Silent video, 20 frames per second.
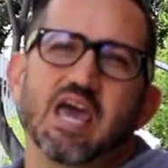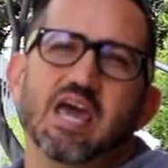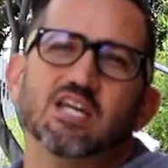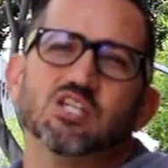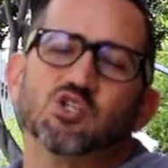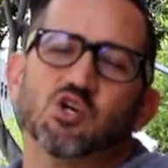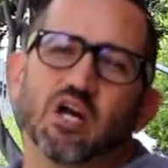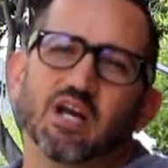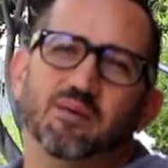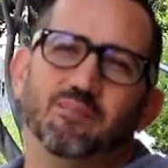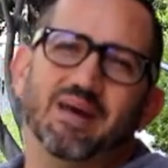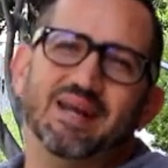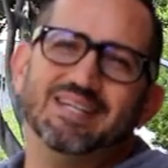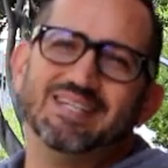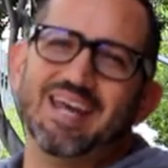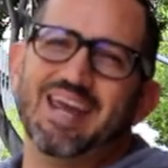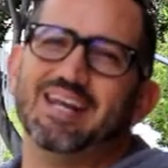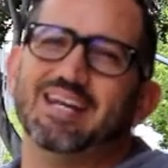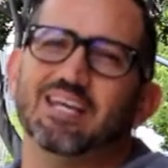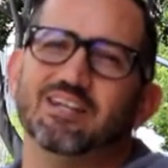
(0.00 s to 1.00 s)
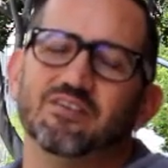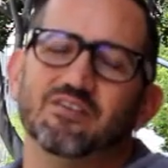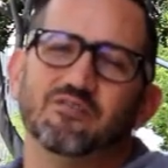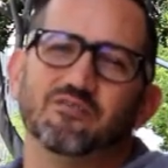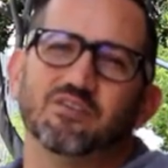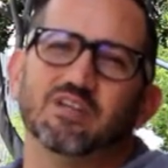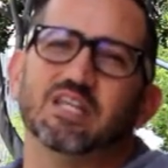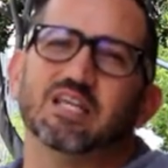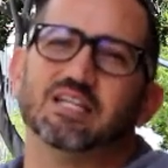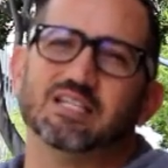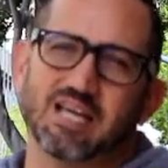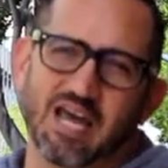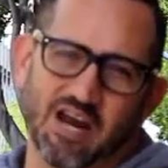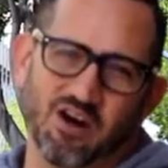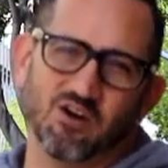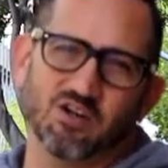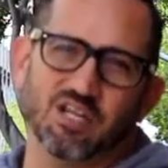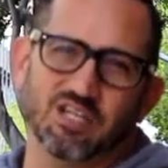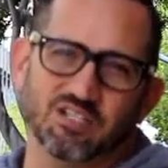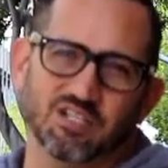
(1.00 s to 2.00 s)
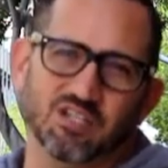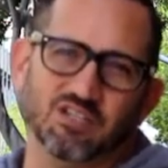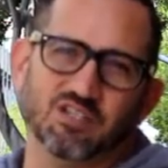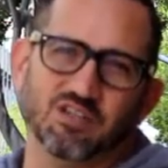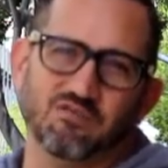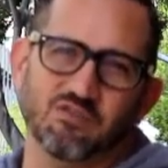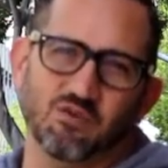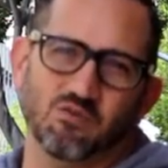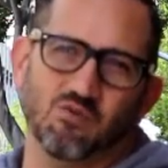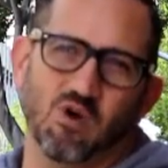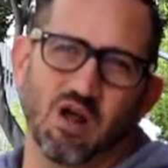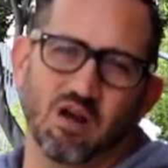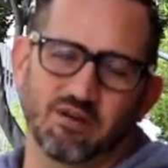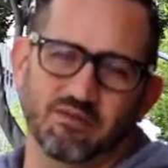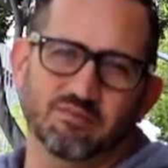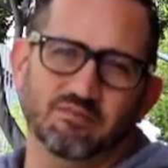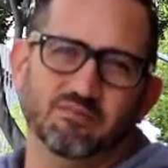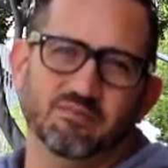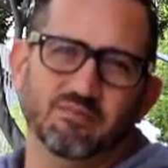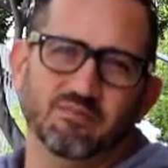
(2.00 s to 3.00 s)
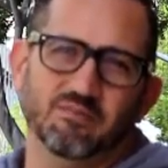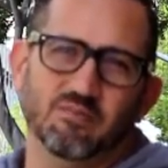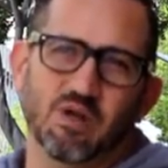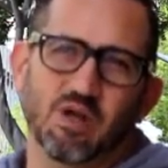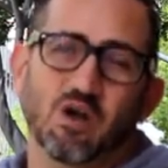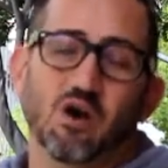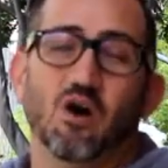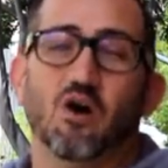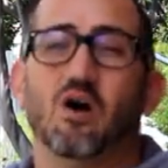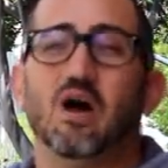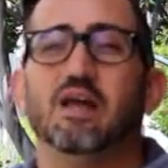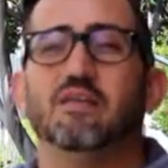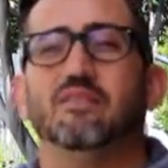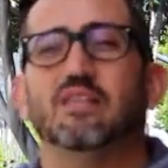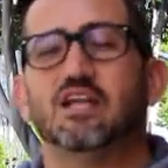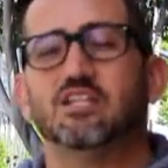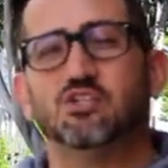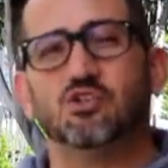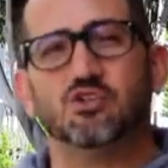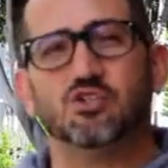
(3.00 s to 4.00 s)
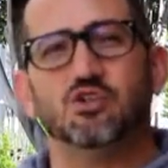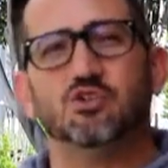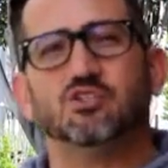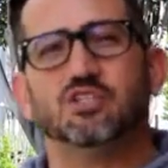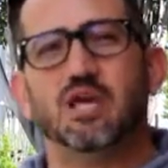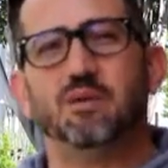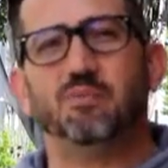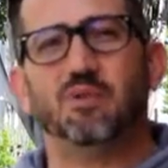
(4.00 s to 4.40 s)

and trying to maintain it for the entire distance of the run. All right, that's your Tuesday